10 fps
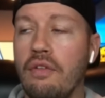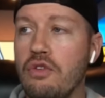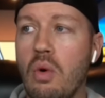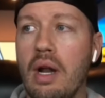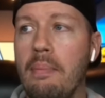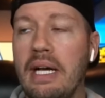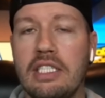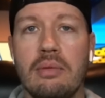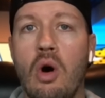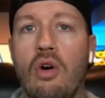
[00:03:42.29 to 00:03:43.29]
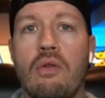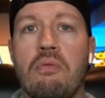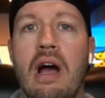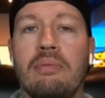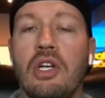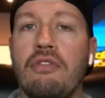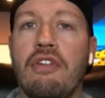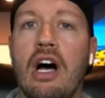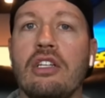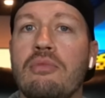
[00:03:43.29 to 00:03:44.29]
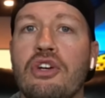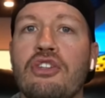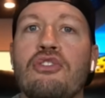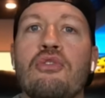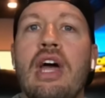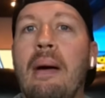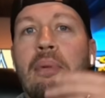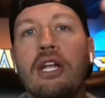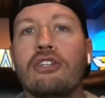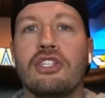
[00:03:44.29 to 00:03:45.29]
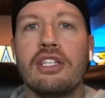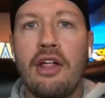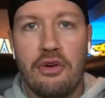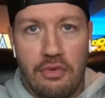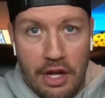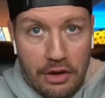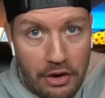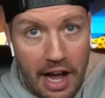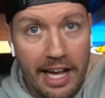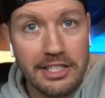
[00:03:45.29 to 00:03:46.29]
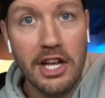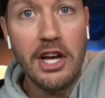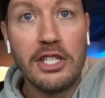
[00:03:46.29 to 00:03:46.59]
If you want to bet some over props on volume, you could do that. But here's another wrinkle, guys.